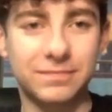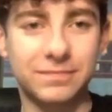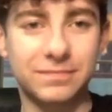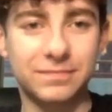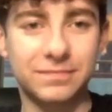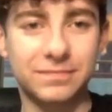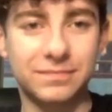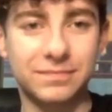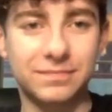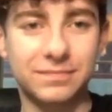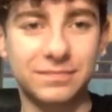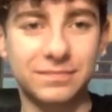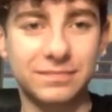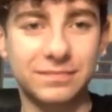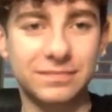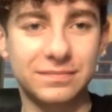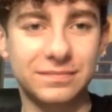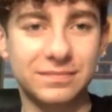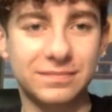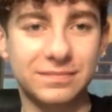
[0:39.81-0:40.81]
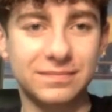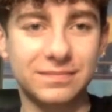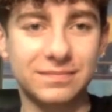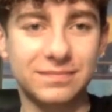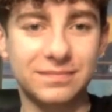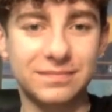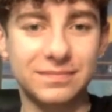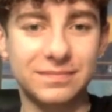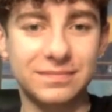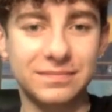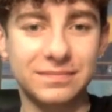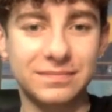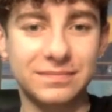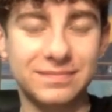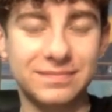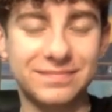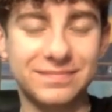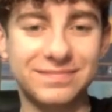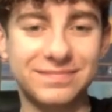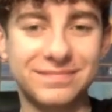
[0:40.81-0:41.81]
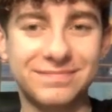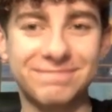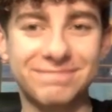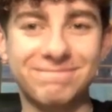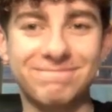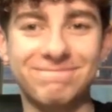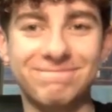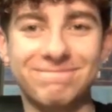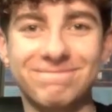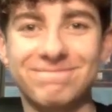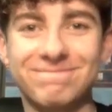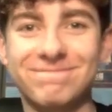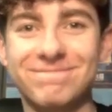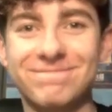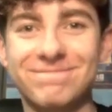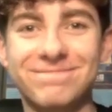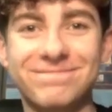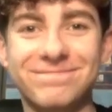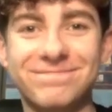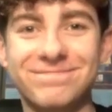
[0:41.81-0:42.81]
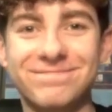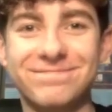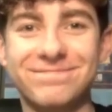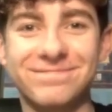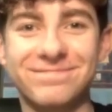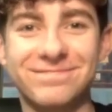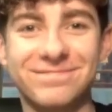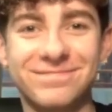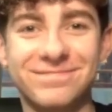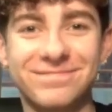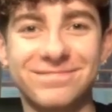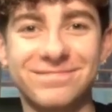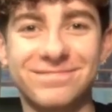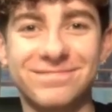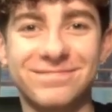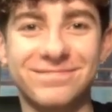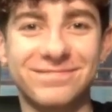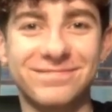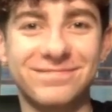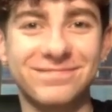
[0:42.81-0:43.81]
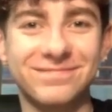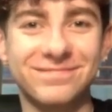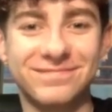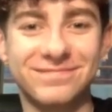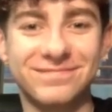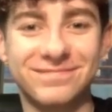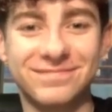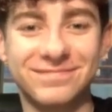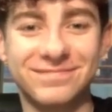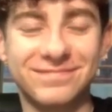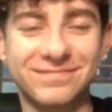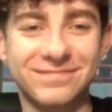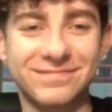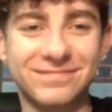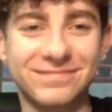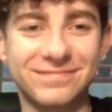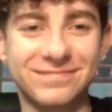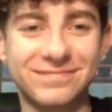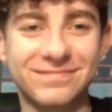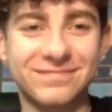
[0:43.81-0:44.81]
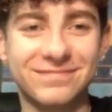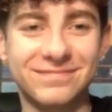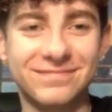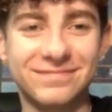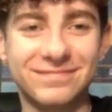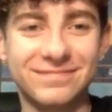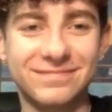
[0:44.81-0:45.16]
(silent)